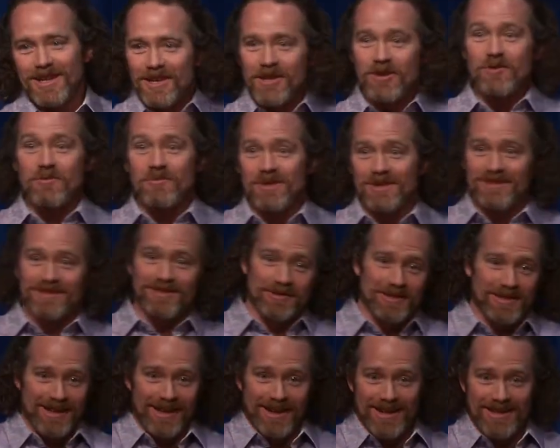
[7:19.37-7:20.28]
Humans
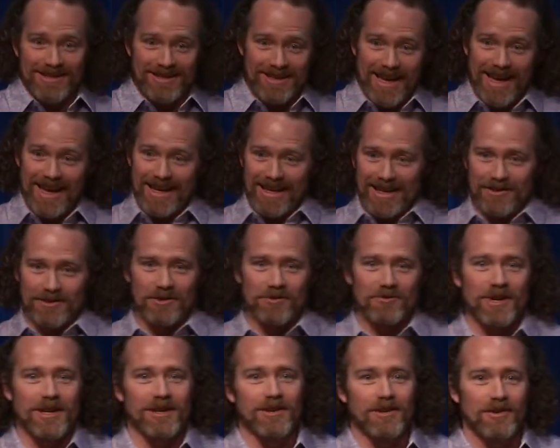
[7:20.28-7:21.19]
with guns hanging out the
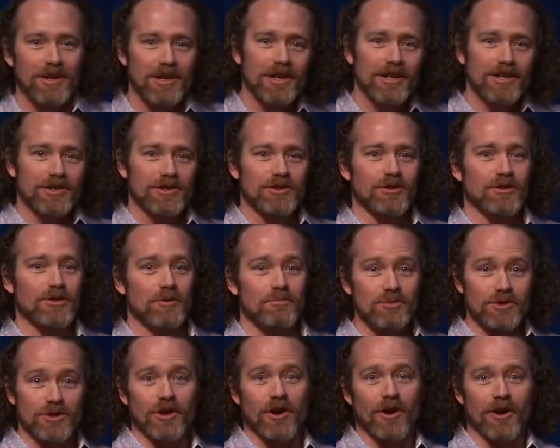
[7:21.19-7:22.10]
window, shoot
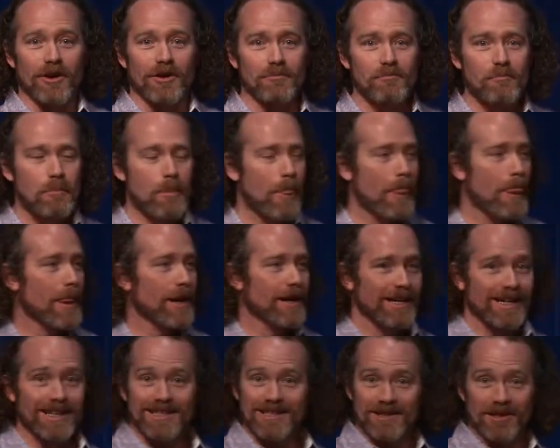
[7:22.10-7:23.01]
him, dart him.
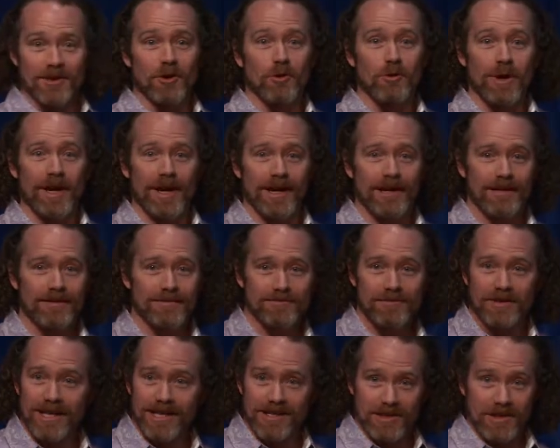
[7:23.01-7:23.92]
He's still awake,
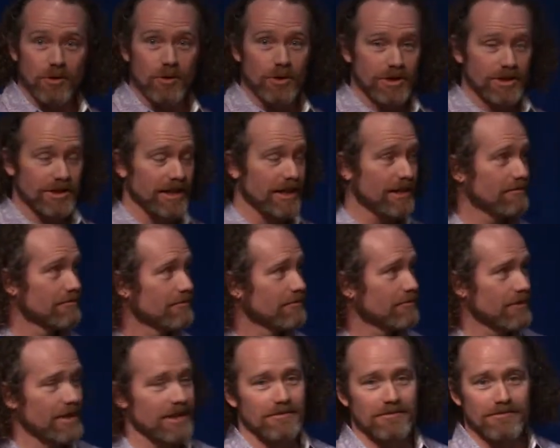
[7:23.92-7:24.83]
or she.
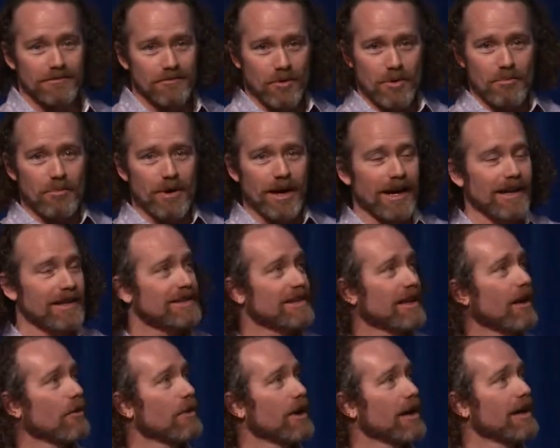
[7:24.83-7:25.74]
We weren't biased
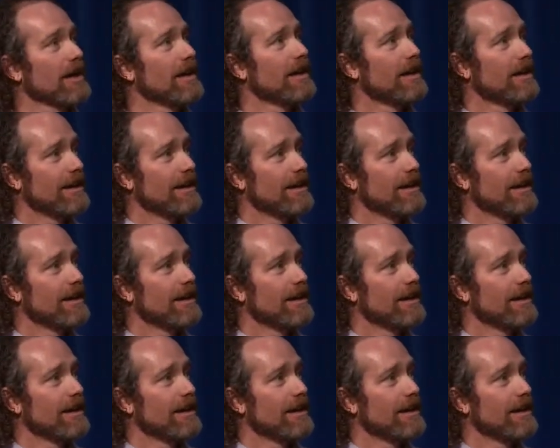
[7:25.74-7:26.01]
that way.